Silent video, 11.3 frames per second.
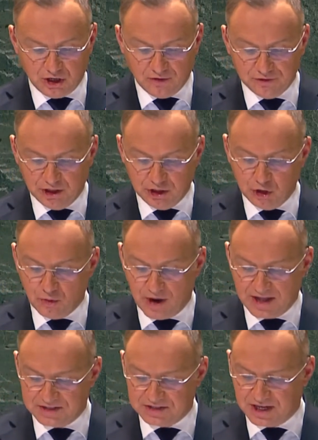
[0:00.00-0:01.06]
of the
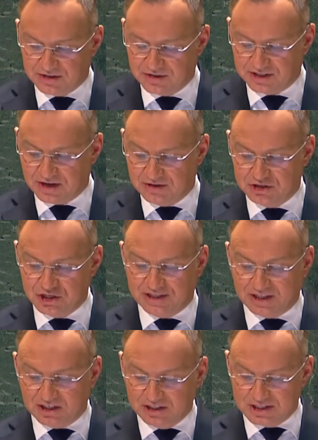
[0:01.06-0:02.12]
UN Secretary
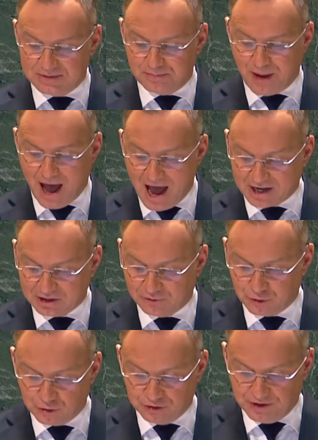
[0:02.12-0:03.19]
General's Pact
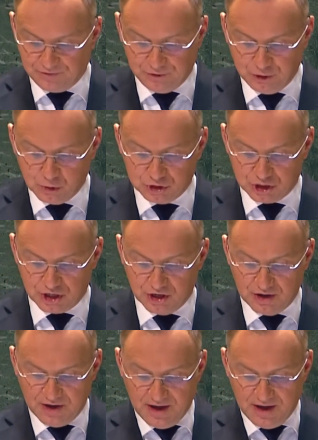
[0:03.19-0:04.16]
for the Future